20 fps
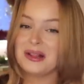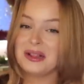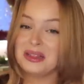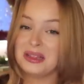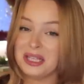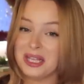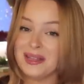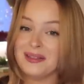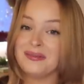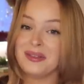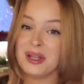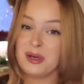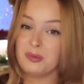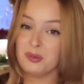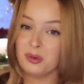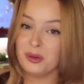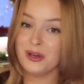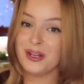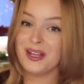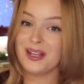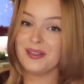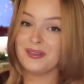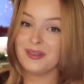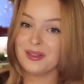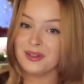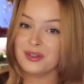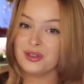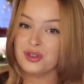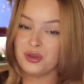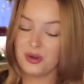live and
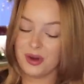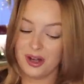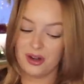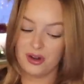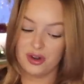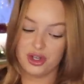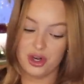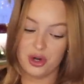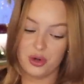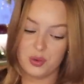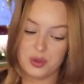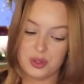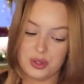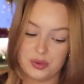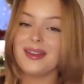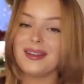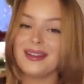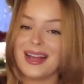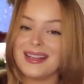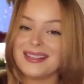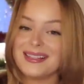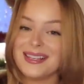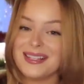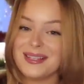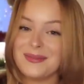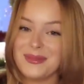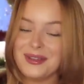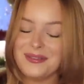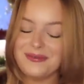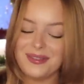breathe Trader Joe's. Then lastly,
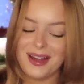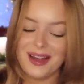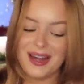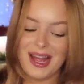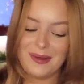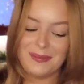something fun.